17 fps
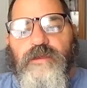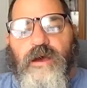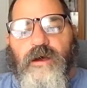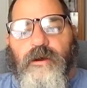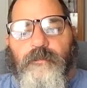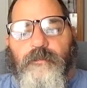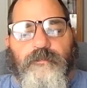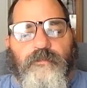
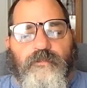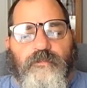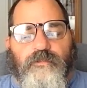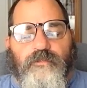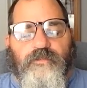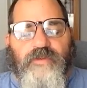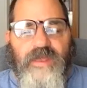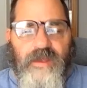Um,
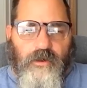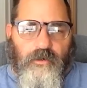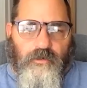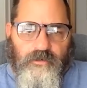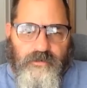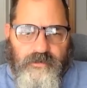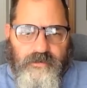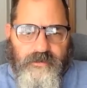
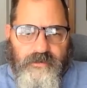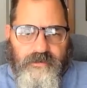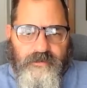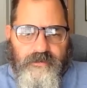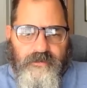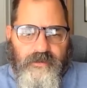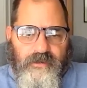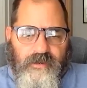now,
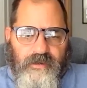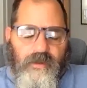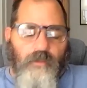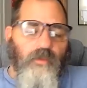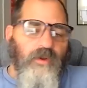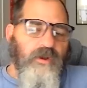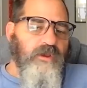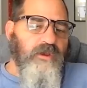
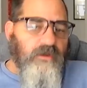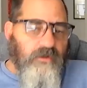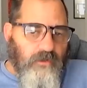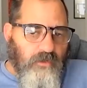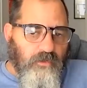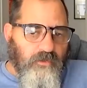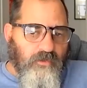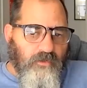I want to
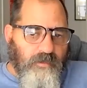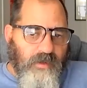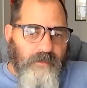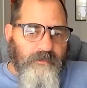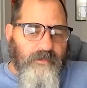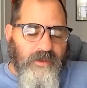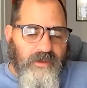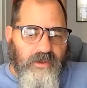conclude
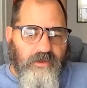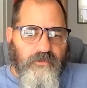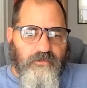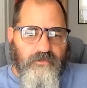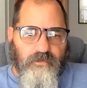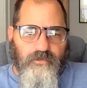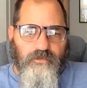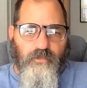by making
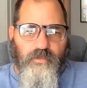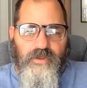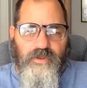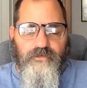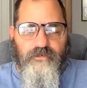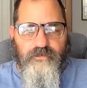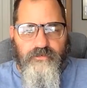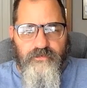sure that
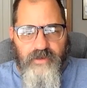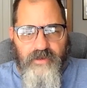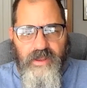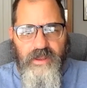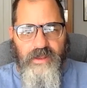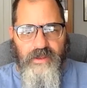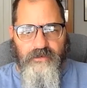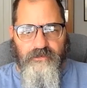we
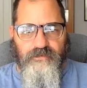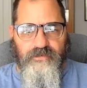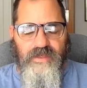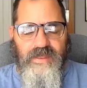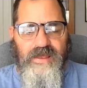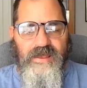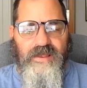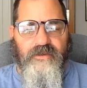understand
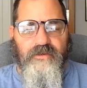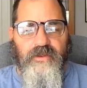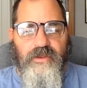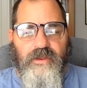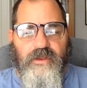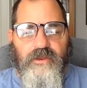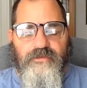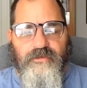that
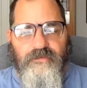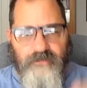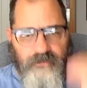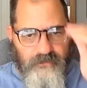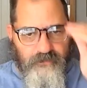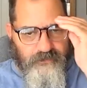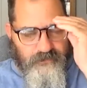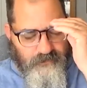this
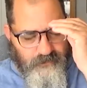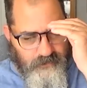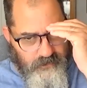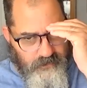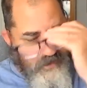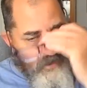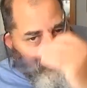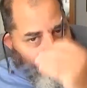is
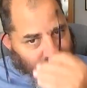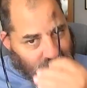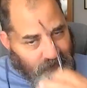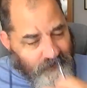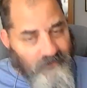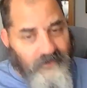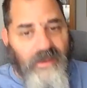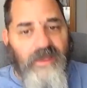not
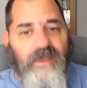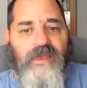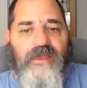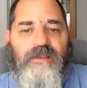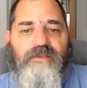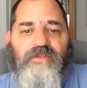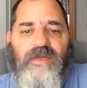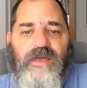to
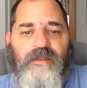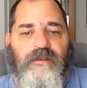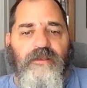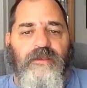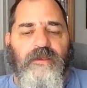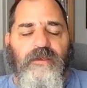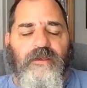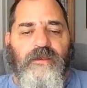say that
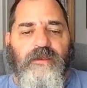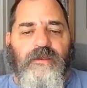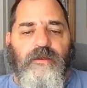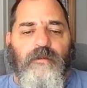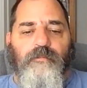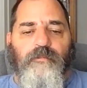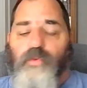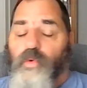
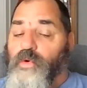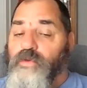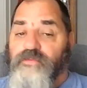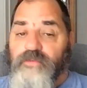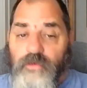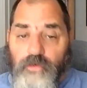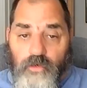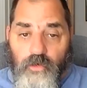
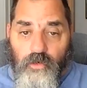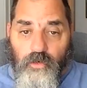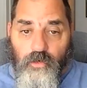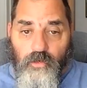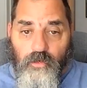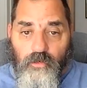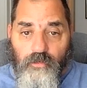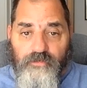boys and
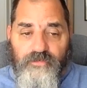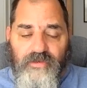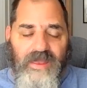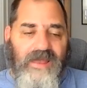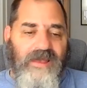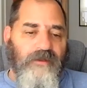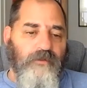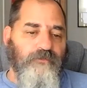girls
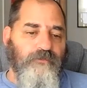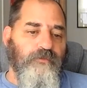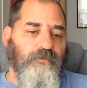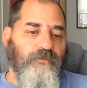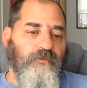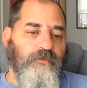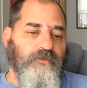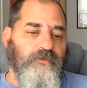have
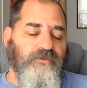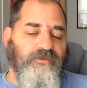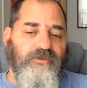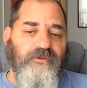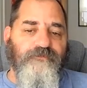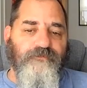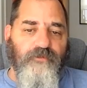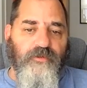
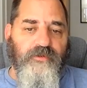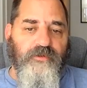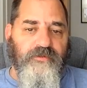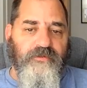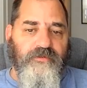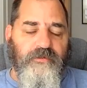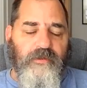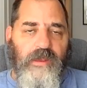
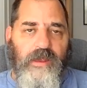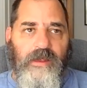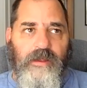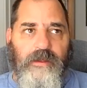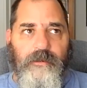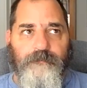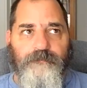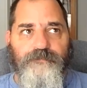different
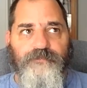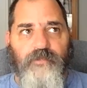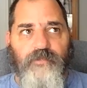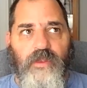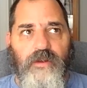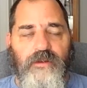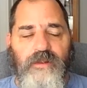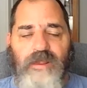um,
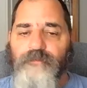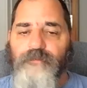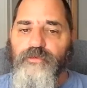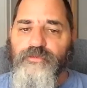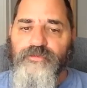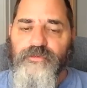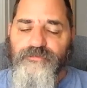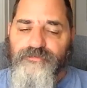
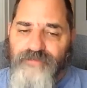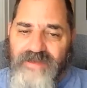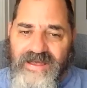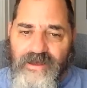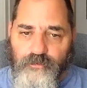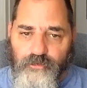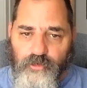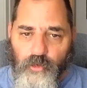levels of
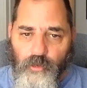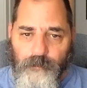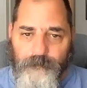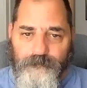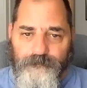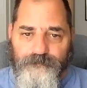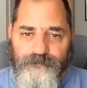value.